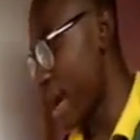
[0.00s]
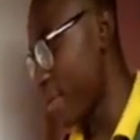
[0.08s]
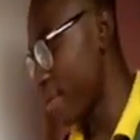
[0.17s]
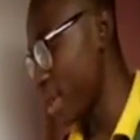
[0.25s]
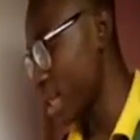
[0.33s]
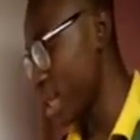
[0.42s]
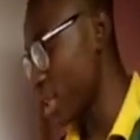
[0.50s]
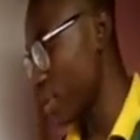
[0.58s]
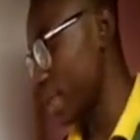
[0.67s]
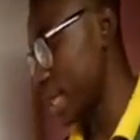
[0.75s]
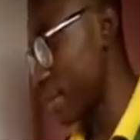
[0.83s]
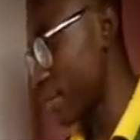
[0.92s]
average age of
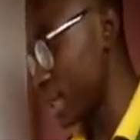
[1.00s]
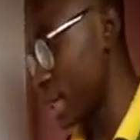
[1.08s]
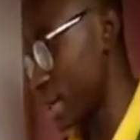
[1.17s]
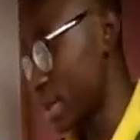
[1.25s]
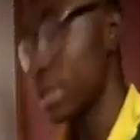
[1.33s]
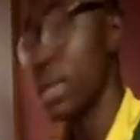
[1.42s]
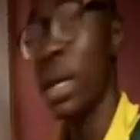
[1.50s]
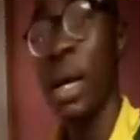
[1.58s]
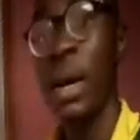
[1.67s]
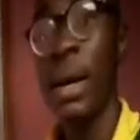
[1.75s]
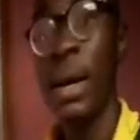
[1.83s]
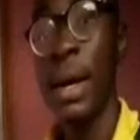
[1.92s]
7 years
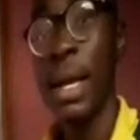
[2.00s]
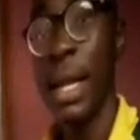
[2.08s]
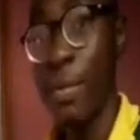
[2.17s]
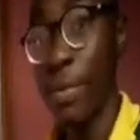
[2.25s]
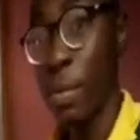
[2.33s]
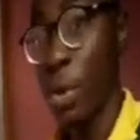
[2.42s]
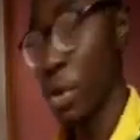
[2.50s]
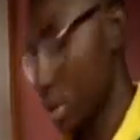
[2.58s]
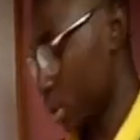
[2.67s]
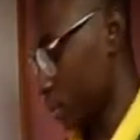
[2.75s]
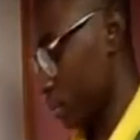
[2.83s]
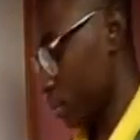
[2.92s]
11
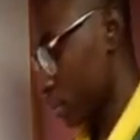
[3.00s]
months.